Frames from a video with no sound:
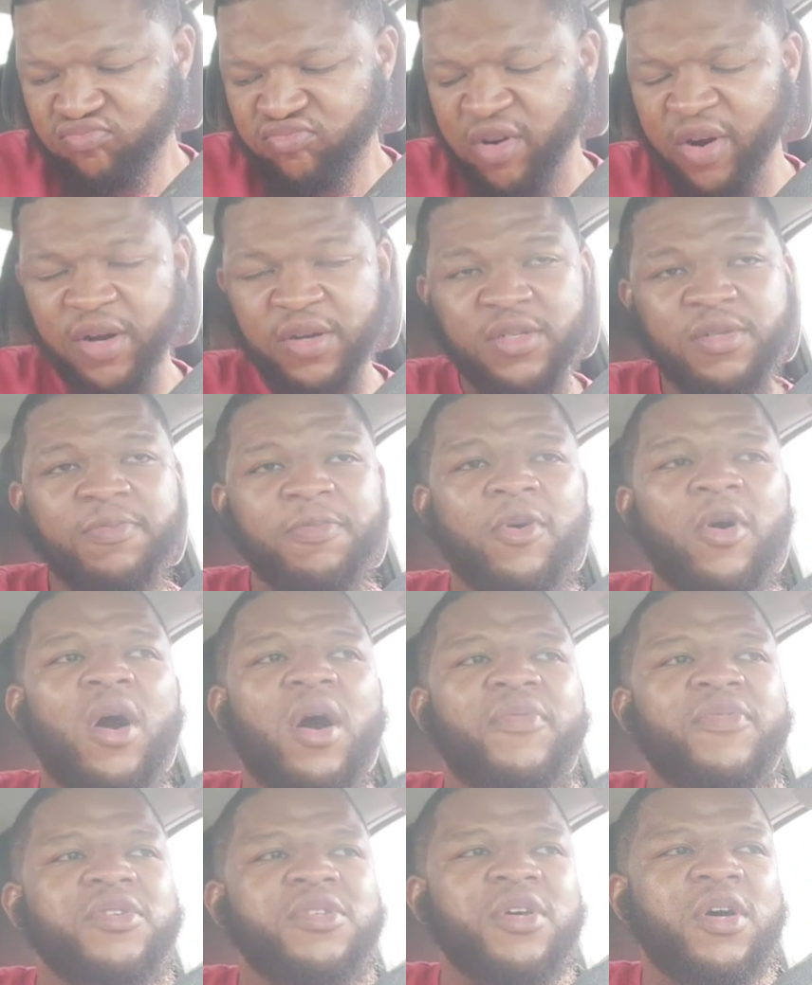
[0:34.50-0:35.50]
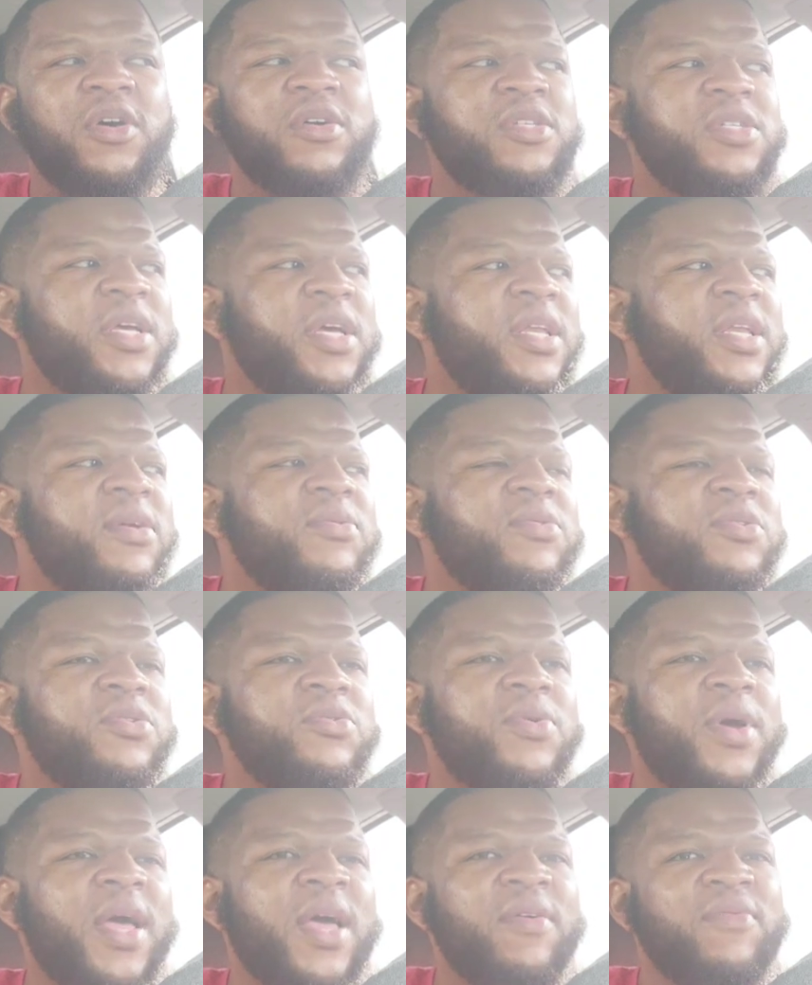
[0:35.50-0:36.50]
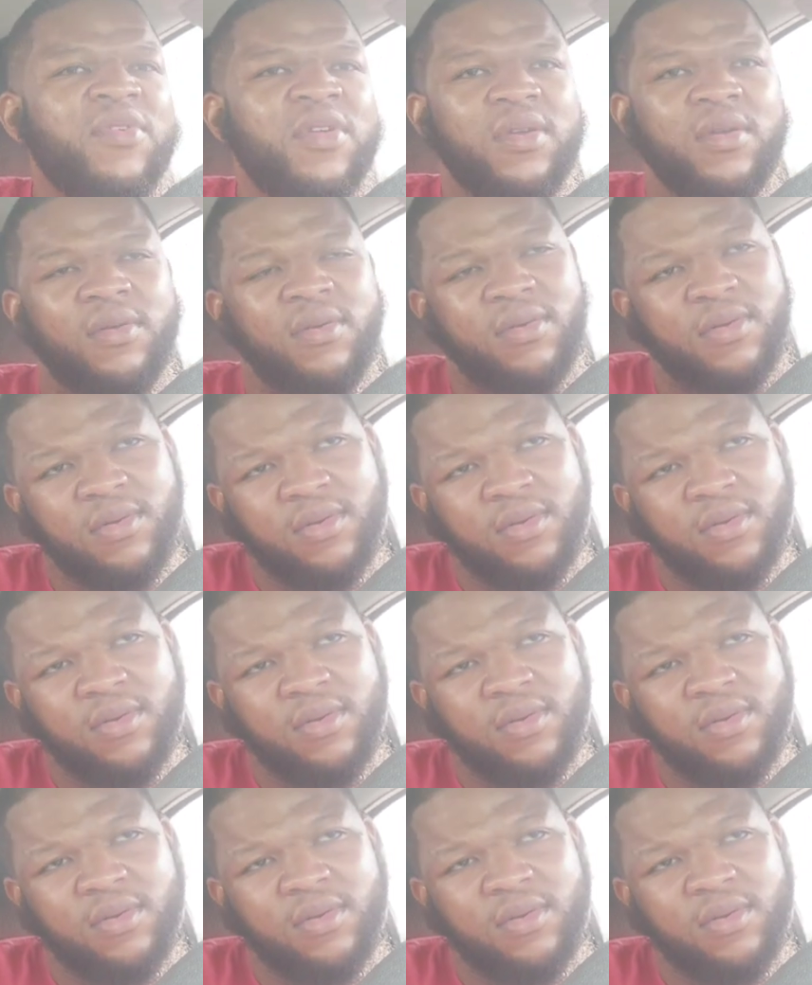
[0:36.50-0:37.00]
First, Crawford said he was too heavy.